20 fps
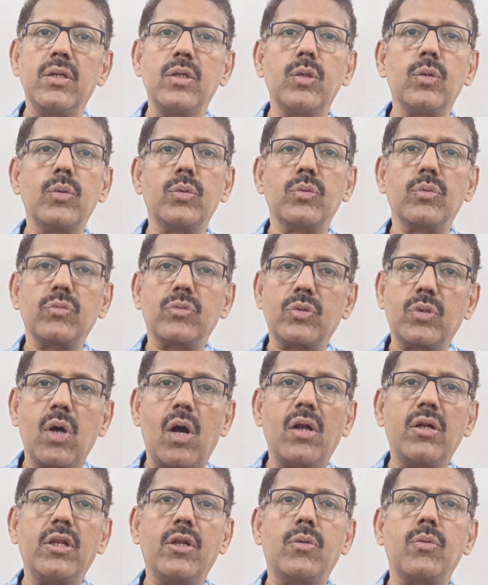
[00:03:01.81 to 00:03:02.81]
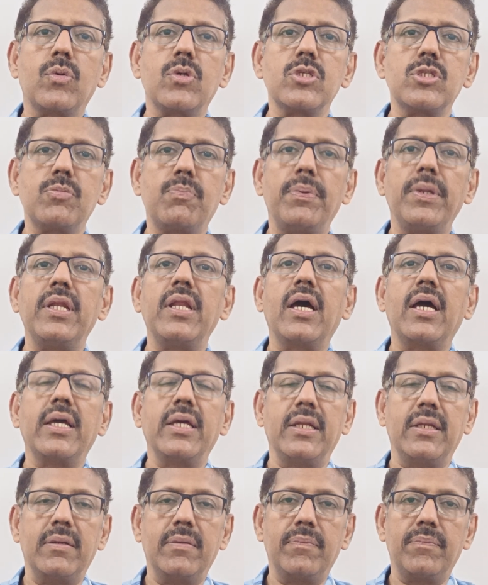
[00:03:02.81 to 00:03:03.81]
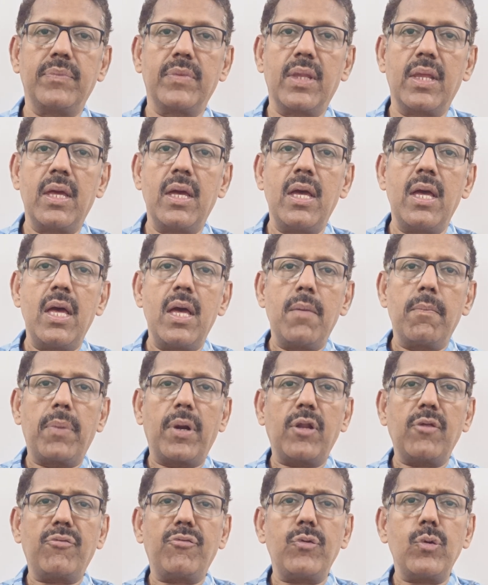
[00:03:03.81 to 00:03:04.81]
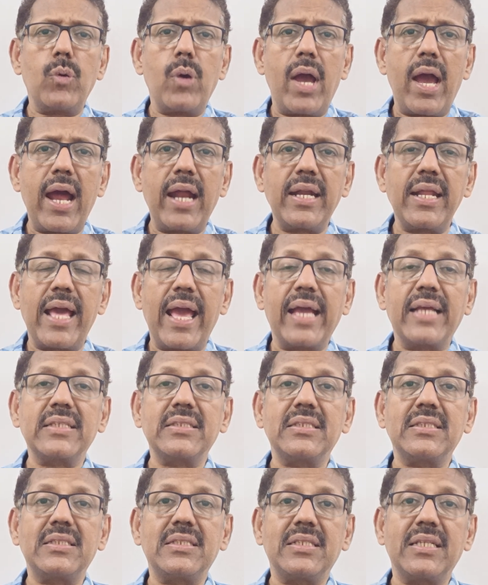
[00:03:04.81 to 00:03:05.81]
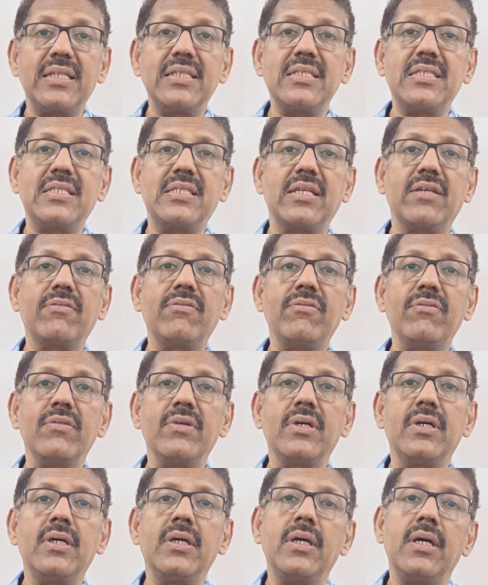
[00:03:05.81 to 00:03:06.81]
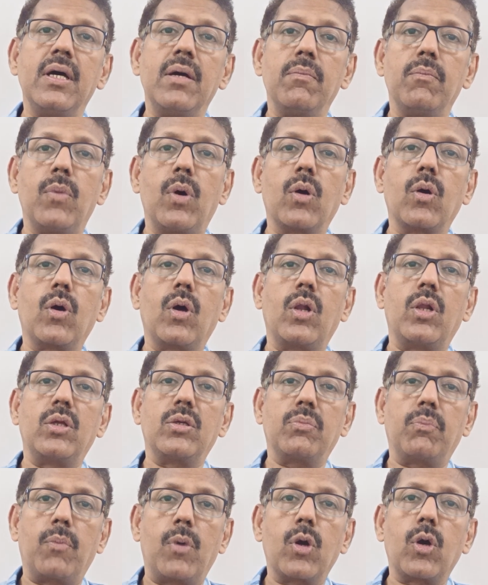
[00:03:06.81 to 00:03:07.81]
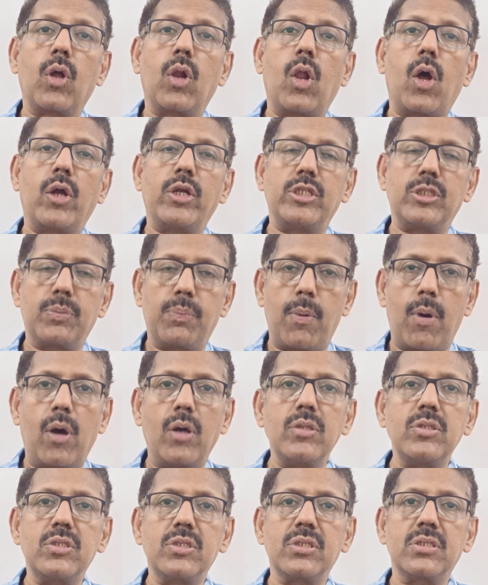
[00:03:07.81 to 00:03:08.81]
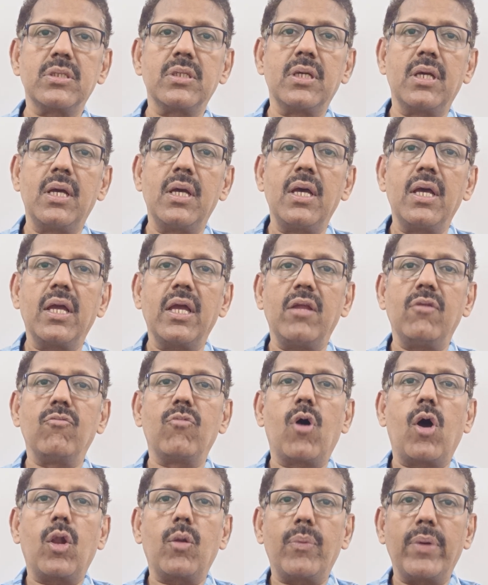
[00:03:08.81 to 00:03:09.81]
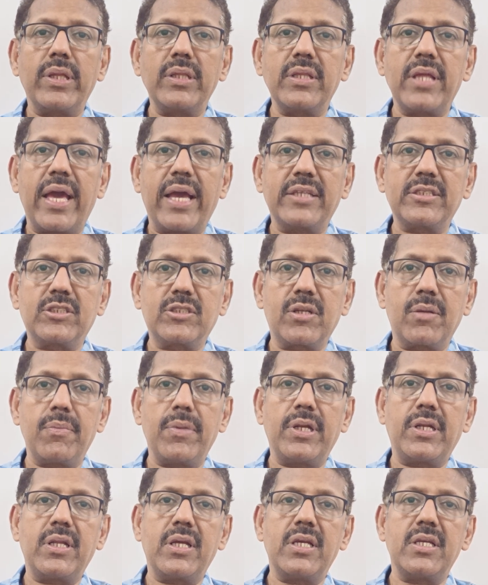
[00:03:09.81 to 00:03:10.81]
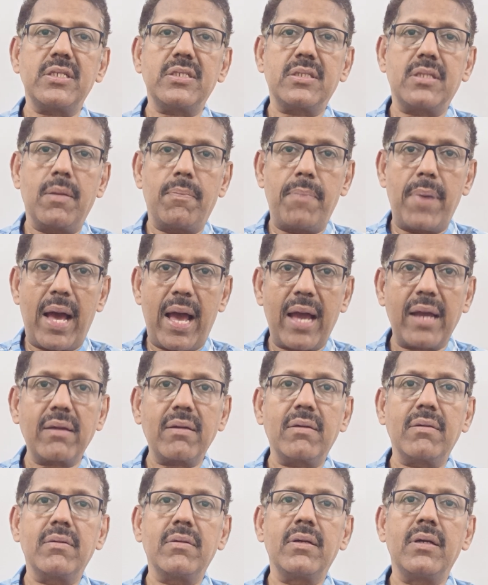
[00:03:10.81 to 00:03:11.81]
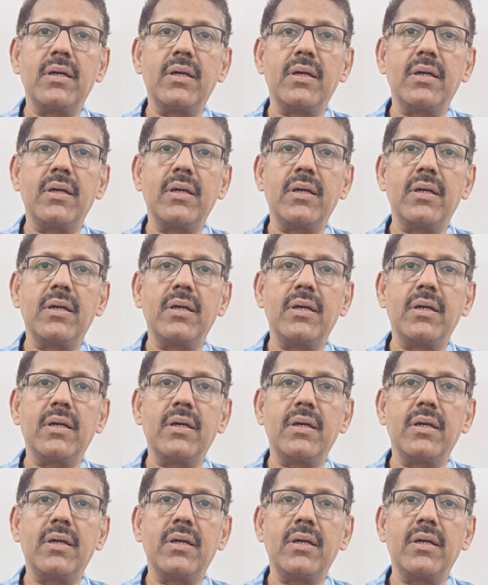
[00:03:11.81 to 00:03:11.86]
you thought it was benign. But if you had extensive mongoloid spots involving the extremities, the back,